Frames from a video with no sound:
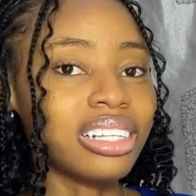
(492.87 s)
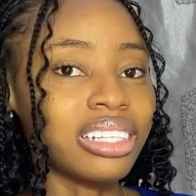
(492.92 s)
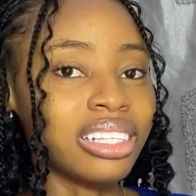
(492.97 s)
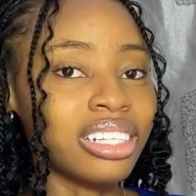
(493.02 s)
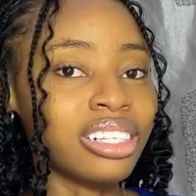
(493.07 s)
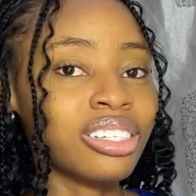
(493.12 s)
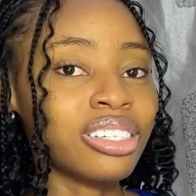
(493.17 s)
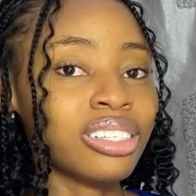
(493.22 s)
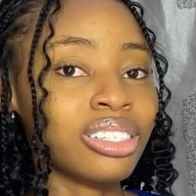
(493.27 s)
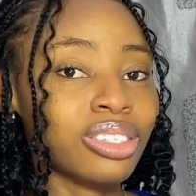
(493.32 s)

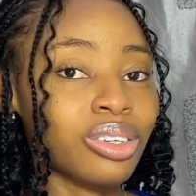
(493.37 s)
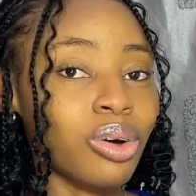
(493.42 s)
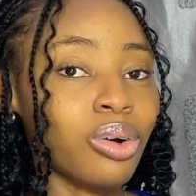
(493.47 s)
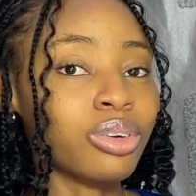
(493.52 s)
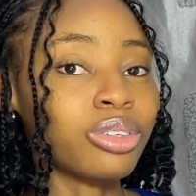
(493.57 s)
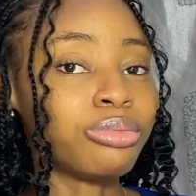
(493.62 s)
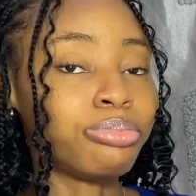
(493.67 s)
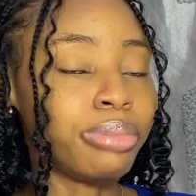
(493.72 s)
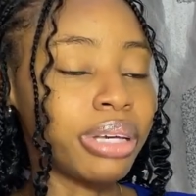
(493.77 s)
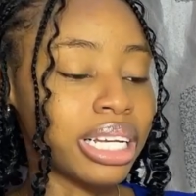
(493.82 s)
They just
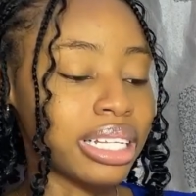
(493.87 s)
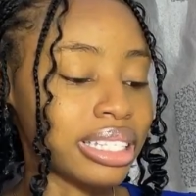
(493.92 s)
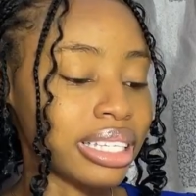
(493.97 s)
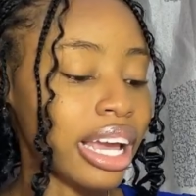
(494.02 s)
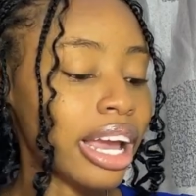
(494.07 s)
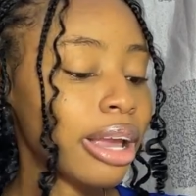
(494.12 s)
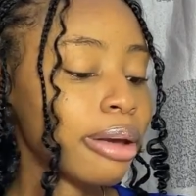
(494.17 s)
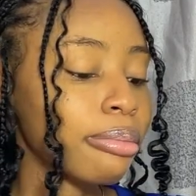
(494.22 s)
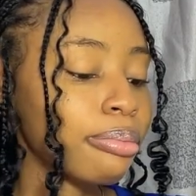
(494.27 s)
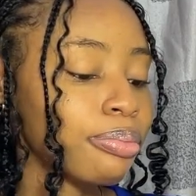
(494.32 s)
scored big
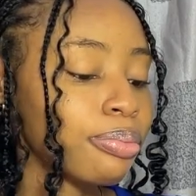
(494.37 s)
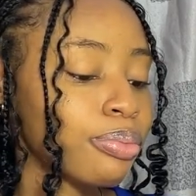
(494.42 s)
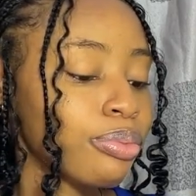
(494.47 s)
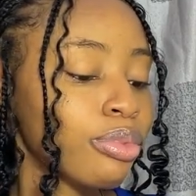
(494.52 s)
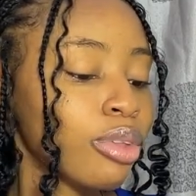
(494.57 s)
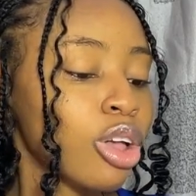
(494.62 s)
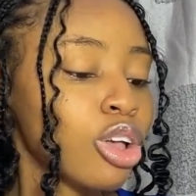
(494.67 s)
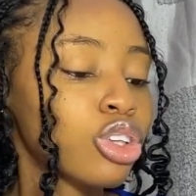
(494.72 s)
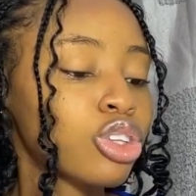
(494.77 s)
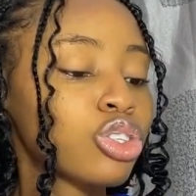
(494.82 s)
time.
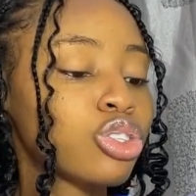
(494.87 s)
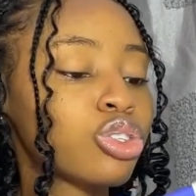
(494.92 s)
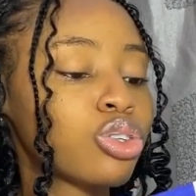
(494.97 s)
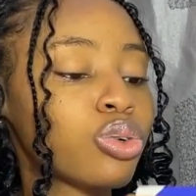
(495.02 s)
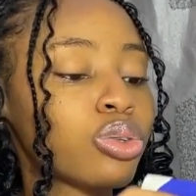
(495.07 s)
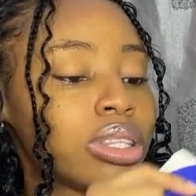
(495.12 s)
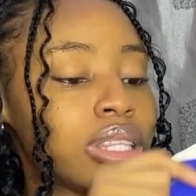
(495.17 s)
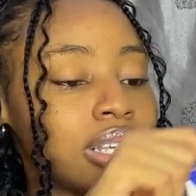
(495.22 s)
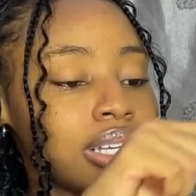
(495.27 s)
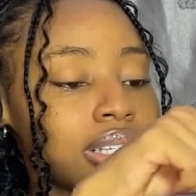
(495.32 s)

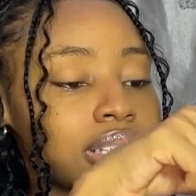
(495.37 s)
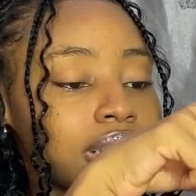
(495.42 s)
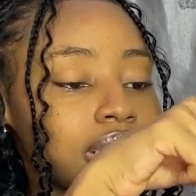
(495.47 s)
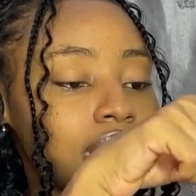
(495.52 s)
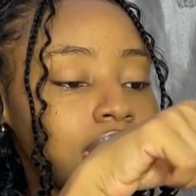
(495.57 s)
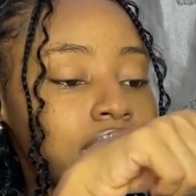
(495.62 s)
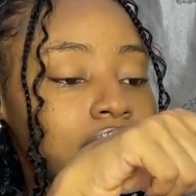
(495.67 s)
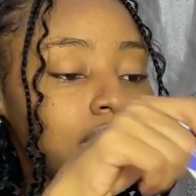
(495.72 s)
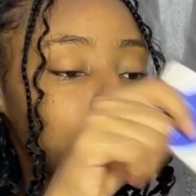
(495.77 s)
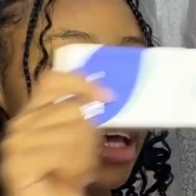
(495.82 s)
So this
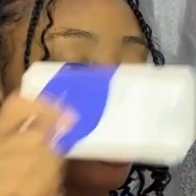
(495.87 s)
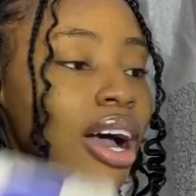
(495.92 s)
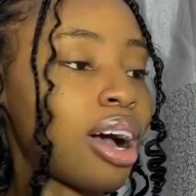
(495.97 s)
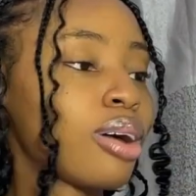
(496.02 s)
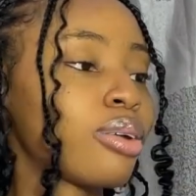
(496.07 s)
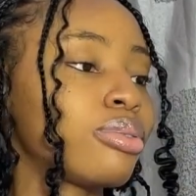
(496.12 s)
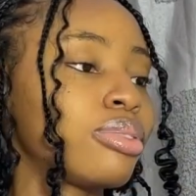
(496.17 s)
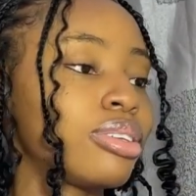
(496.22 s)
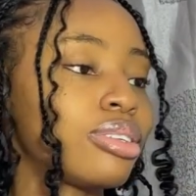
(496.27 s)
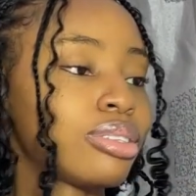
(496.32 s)
is
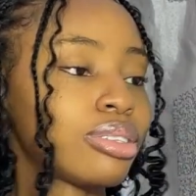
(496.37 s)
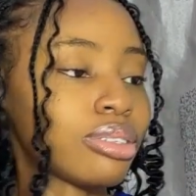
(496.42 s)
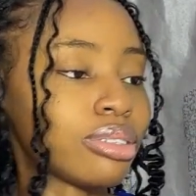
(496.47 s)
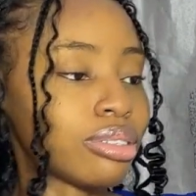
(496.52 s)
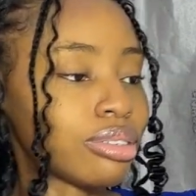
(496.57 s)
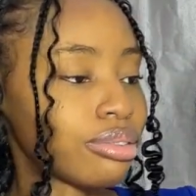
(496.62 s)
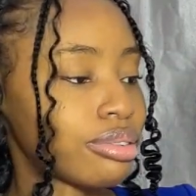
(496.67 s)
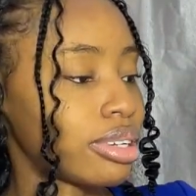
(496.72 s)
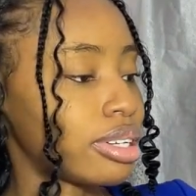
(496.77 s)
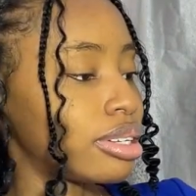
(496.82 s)
how the
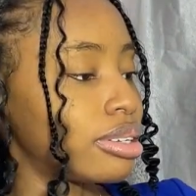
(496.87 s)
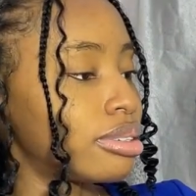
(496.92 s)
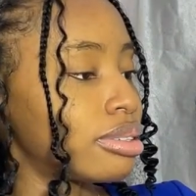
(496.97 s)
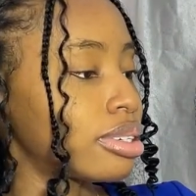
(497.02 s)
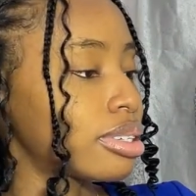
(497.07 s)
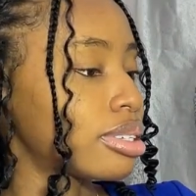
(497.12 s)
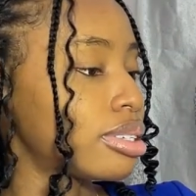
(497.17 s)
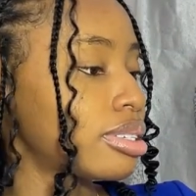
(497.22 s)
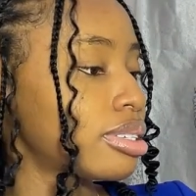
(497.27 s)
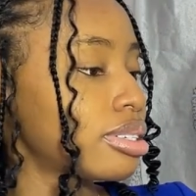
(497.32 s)
sunscreen
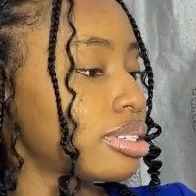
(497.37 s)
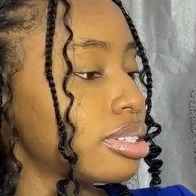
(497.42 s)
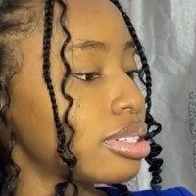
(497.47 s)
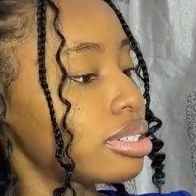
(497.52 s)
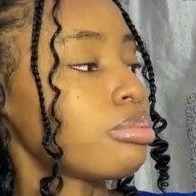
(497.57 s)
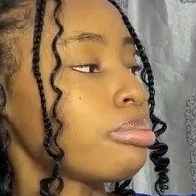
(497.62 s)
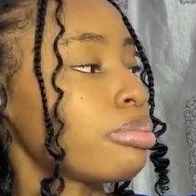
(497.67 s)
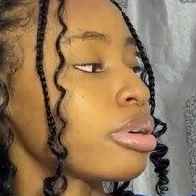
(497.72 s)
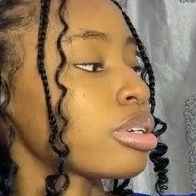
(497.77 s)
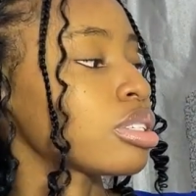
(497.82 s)
looks.
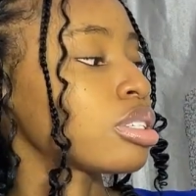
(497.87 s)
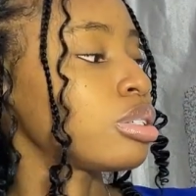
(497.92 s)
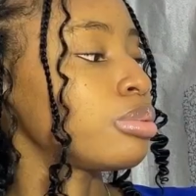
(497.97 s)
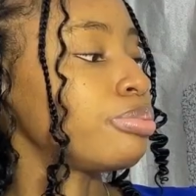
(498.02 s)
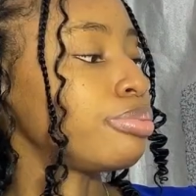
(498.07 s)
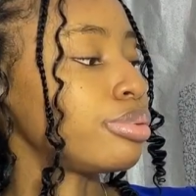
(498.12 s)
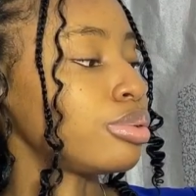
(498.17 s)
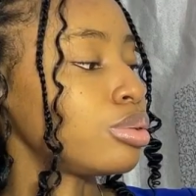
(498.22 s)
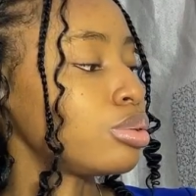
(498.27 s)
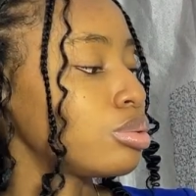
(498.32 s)

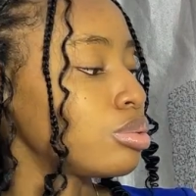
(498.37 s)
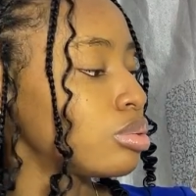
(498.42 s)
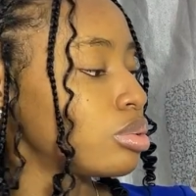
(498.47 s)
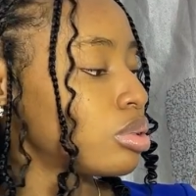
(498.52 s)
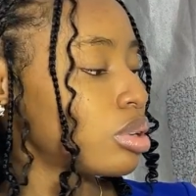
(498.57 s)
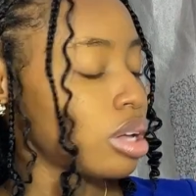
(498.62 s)
Portable.